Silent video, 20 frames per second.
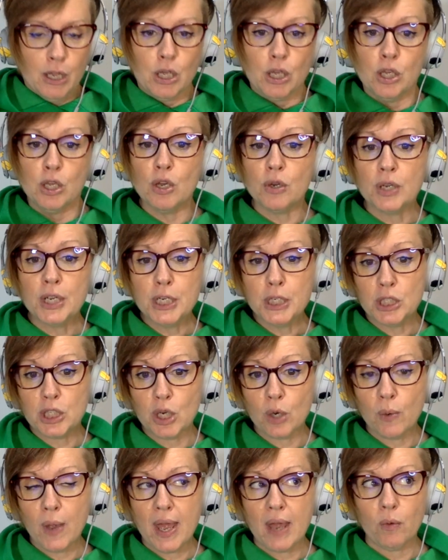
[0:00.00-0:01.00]
you can
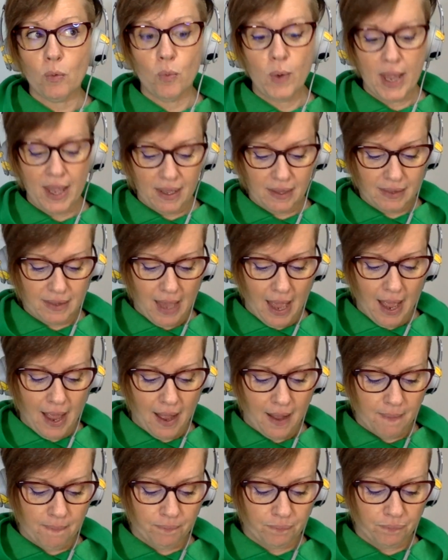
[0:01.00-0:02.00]
do it with
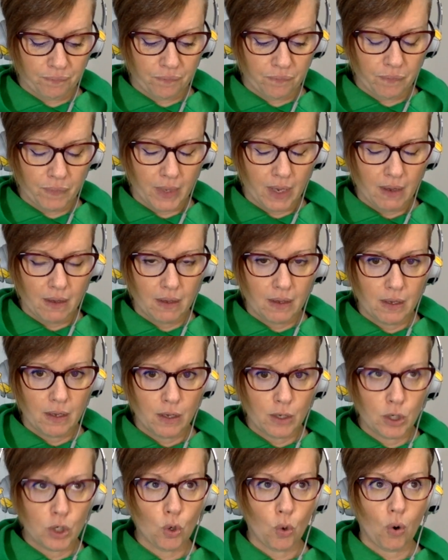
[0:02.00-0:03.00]

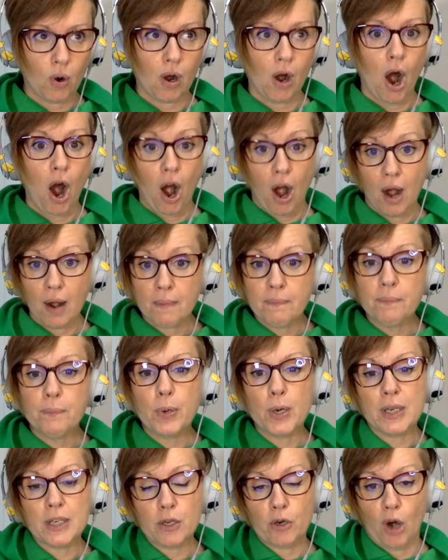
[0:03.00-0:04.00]
your arm,
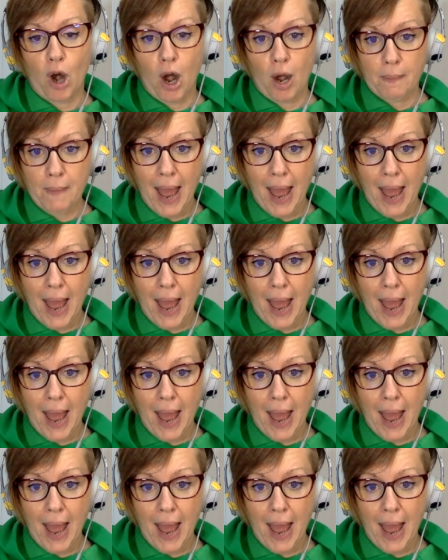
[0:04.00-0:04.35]
putting your arm